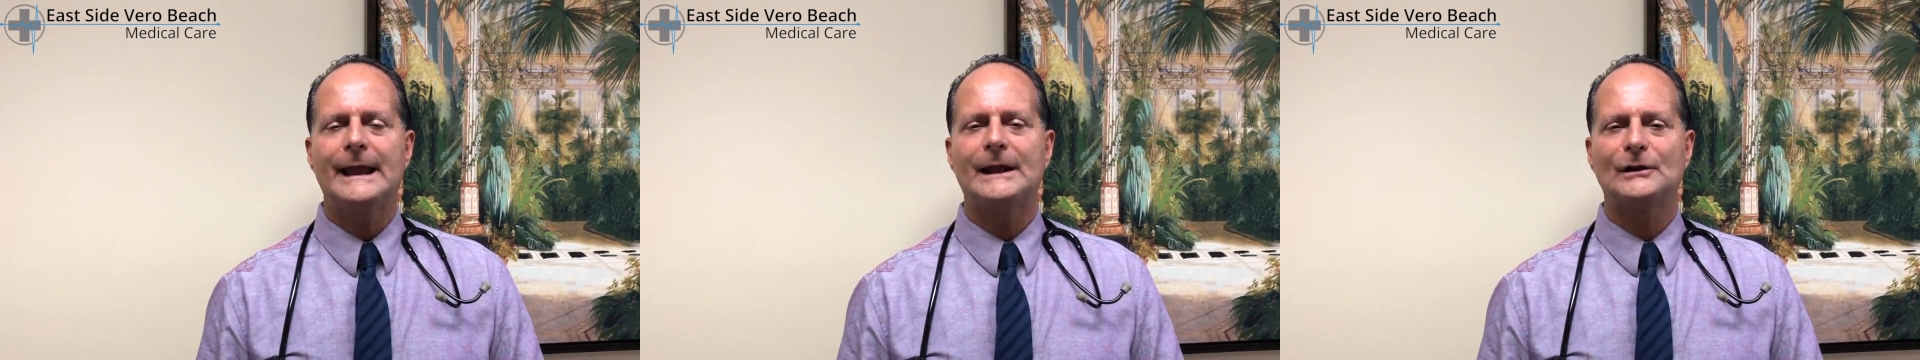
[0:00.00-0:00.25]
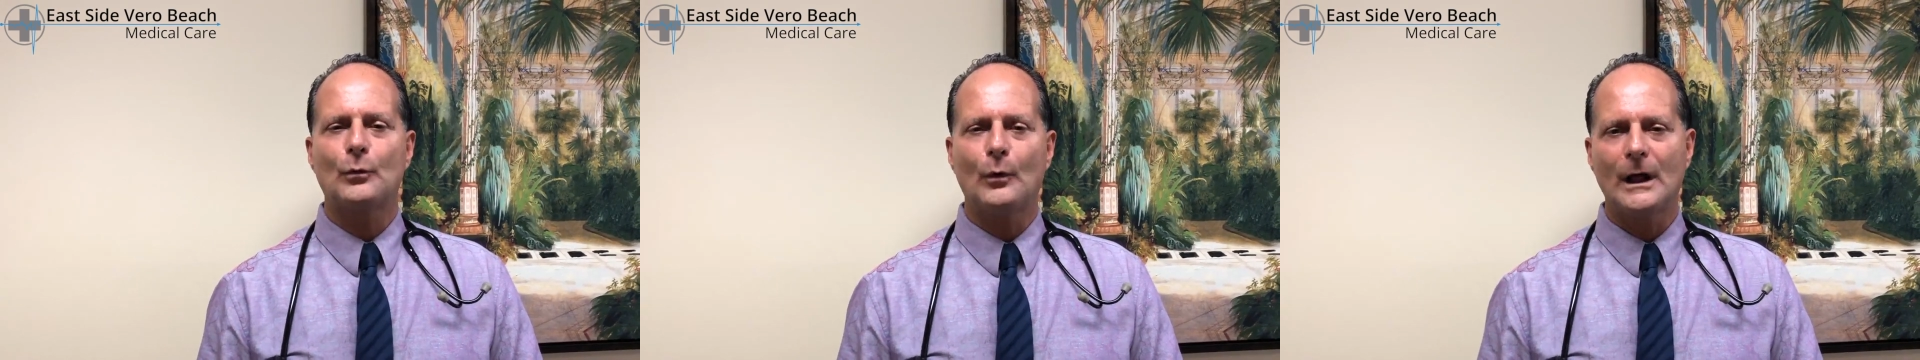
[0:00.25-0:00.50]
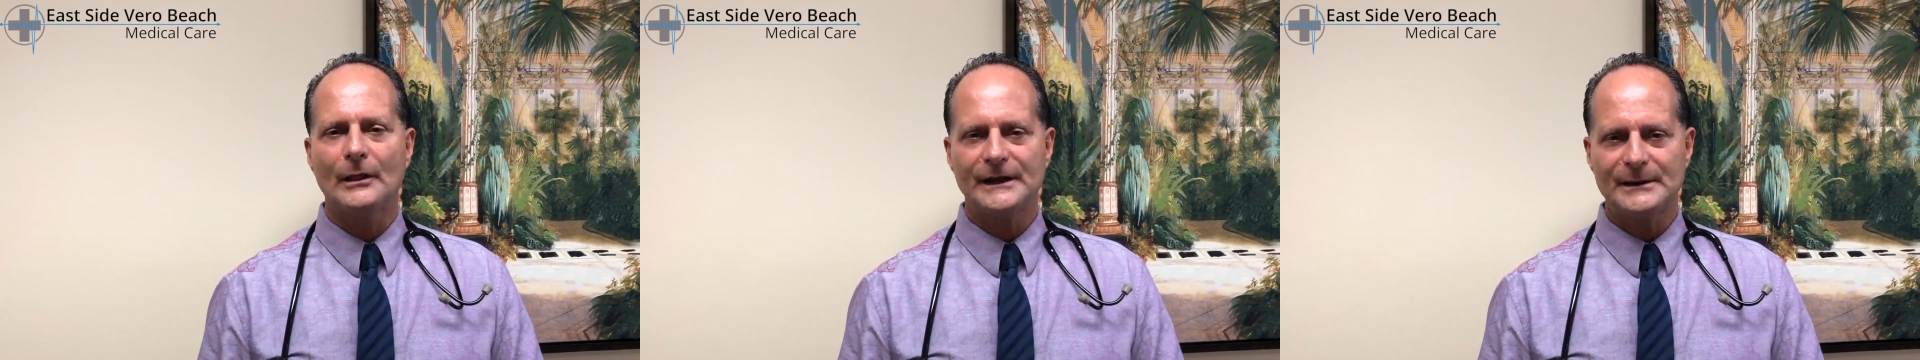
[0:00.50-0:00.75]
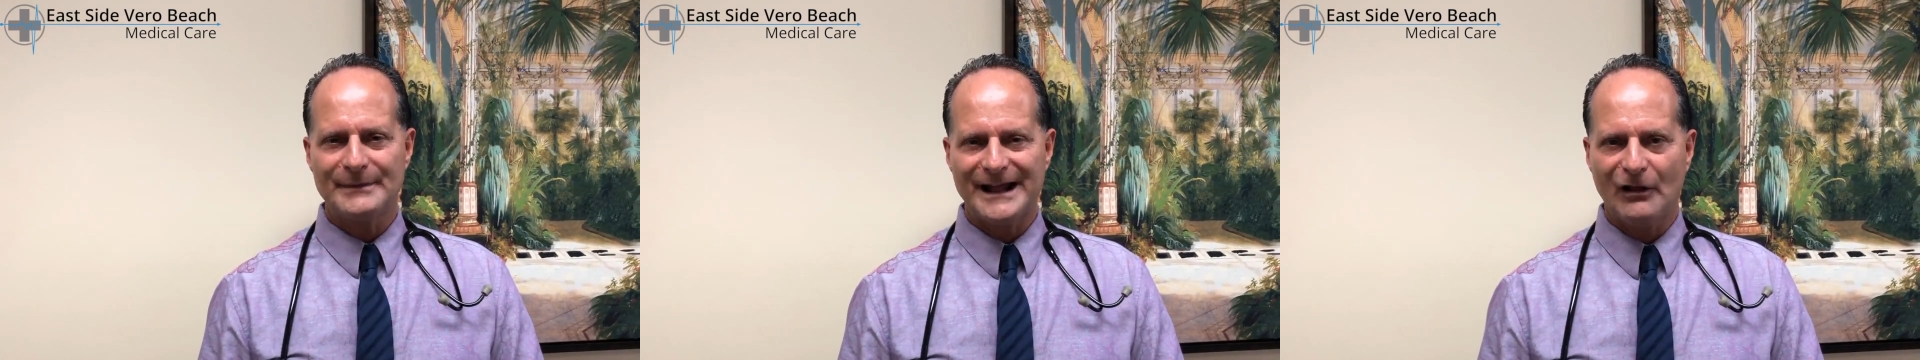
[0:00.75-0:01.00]
and
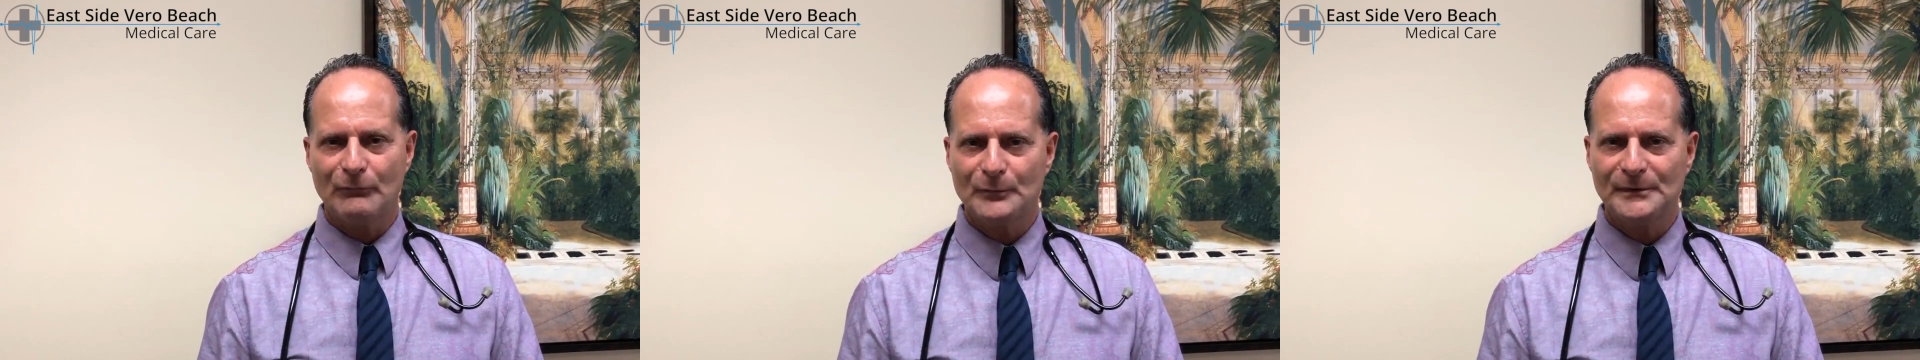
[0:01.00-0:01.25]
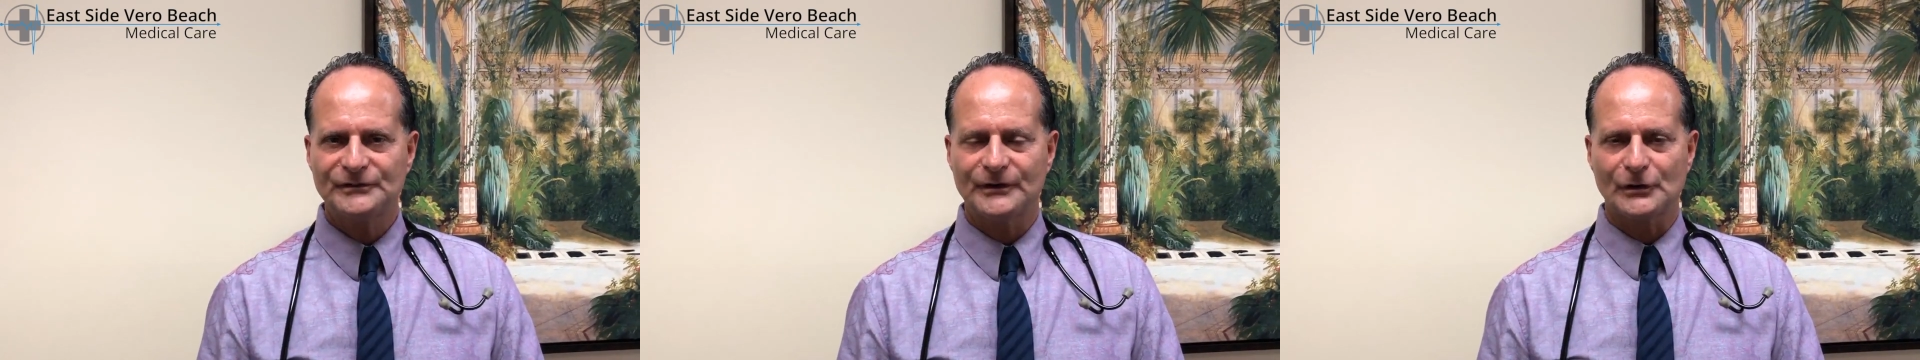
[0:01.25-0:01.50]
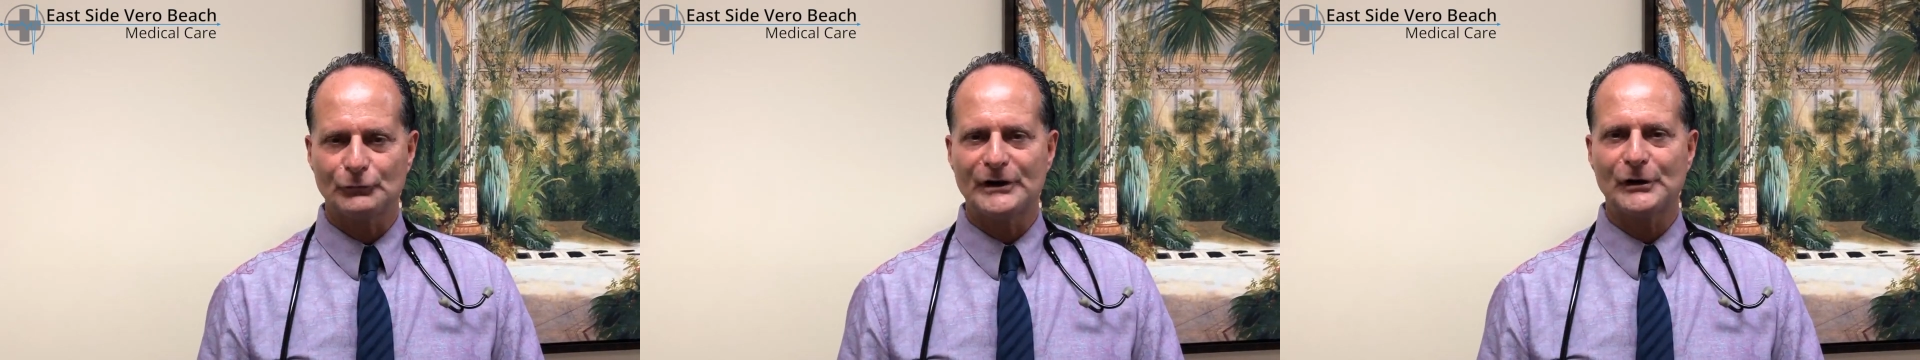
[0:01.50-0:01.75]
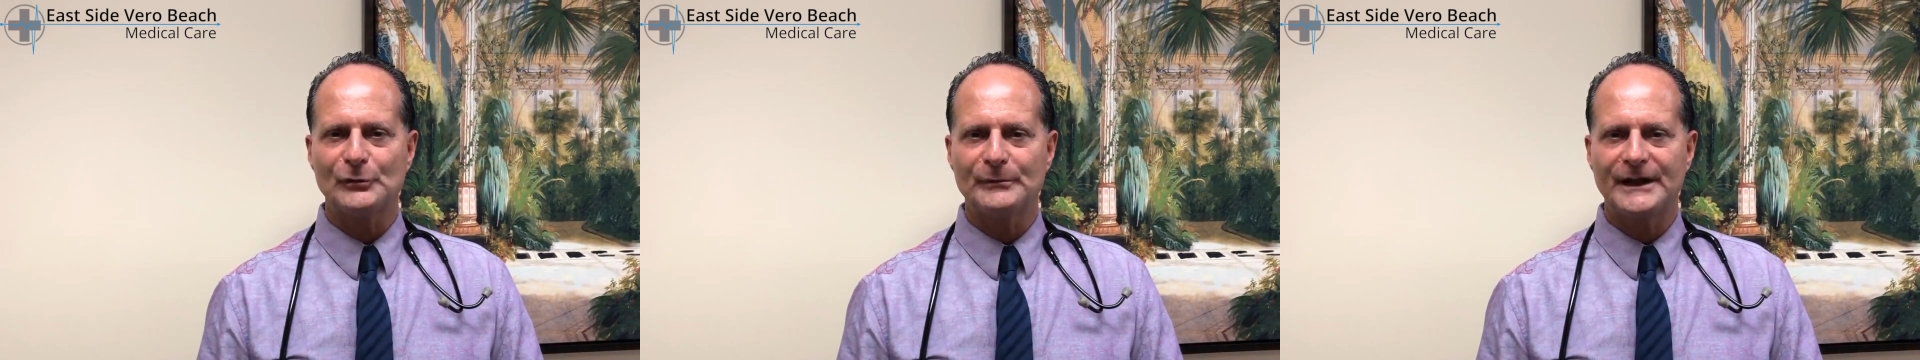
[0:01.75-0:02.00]
quality bowel movements on a
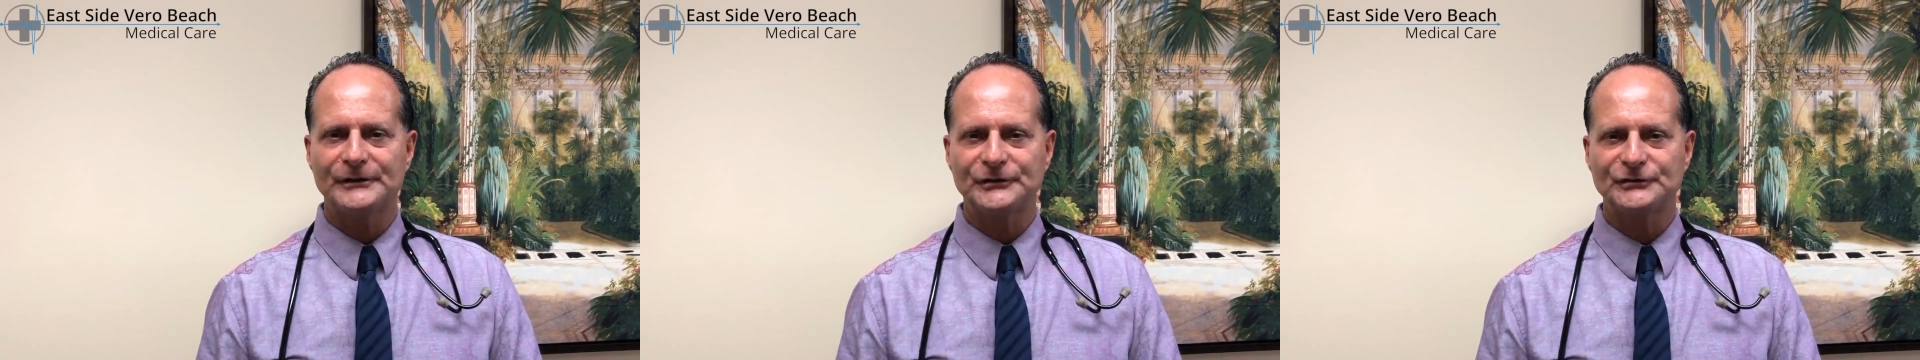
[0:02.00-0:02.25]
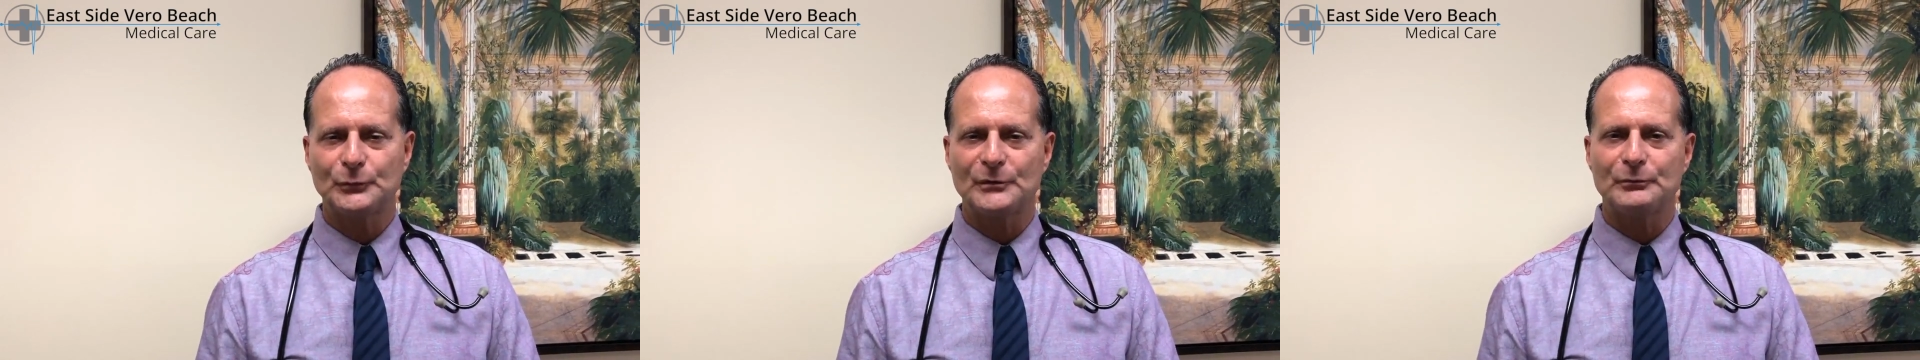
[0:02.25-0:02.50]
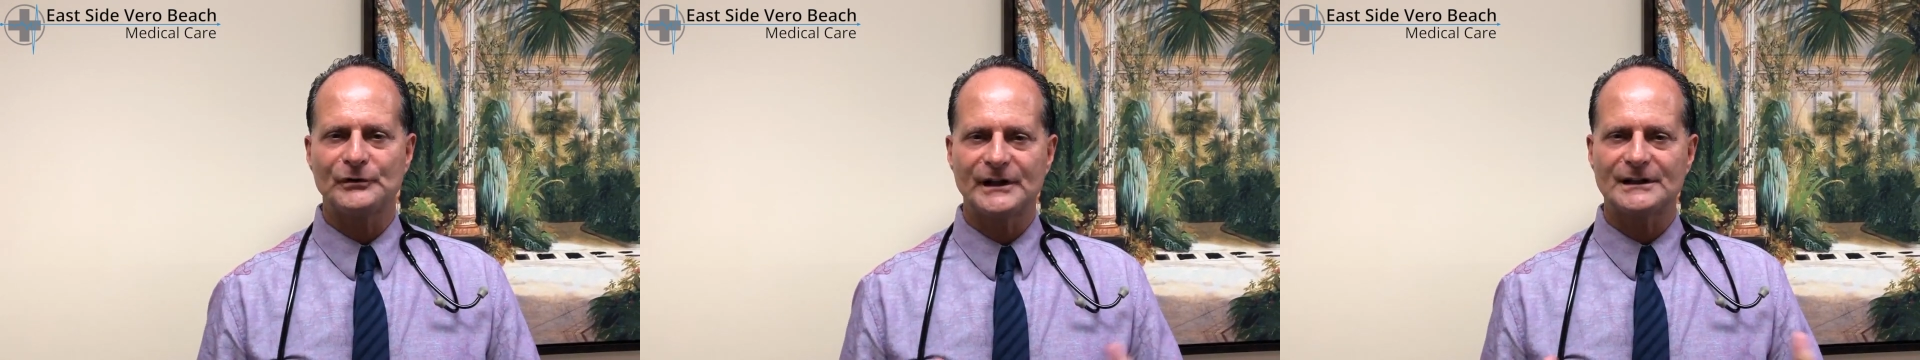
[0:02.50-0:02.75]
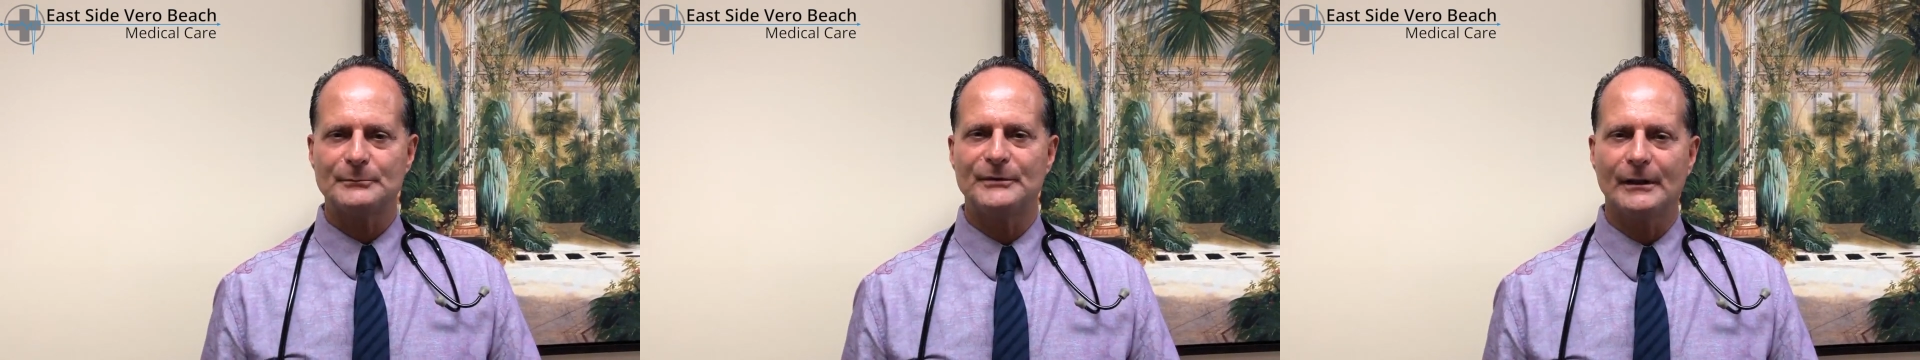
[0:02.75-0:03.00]
regular basis with
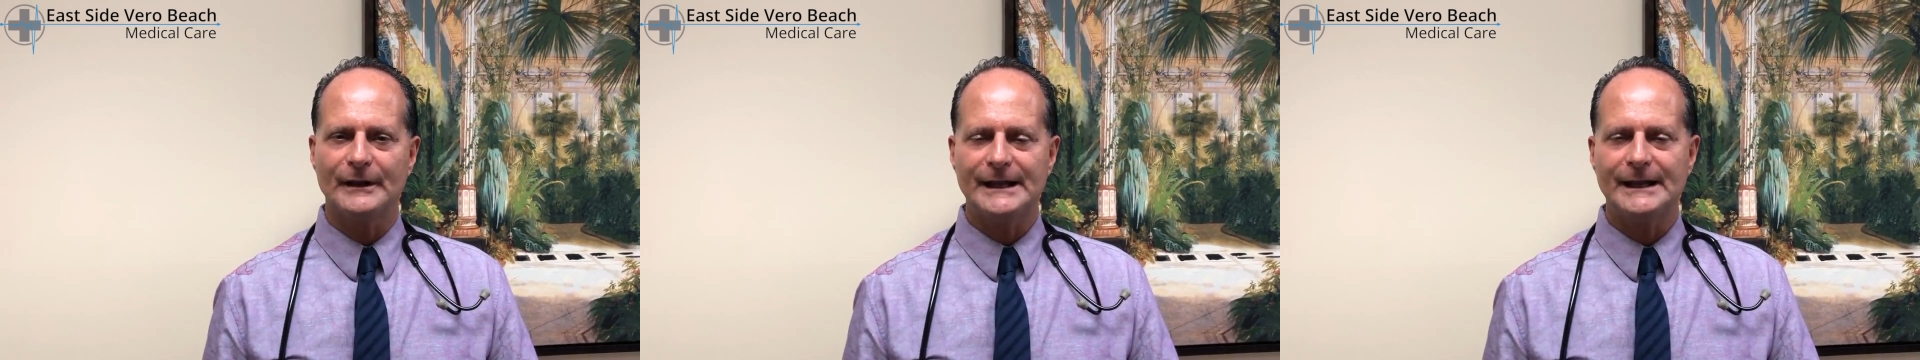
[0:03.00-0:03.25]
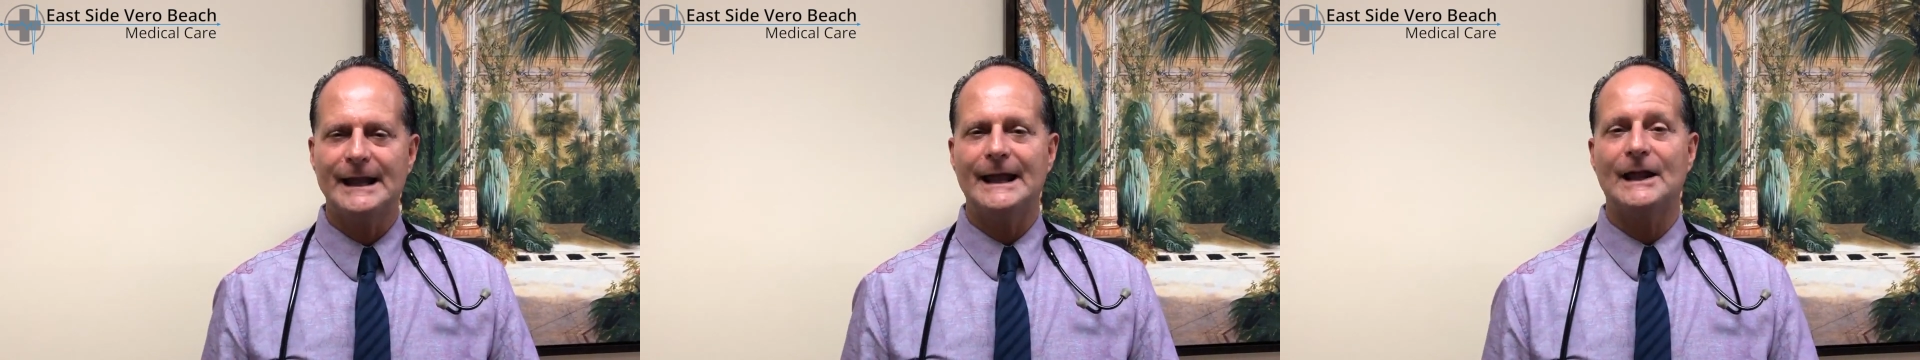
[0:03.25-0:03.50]
predictability,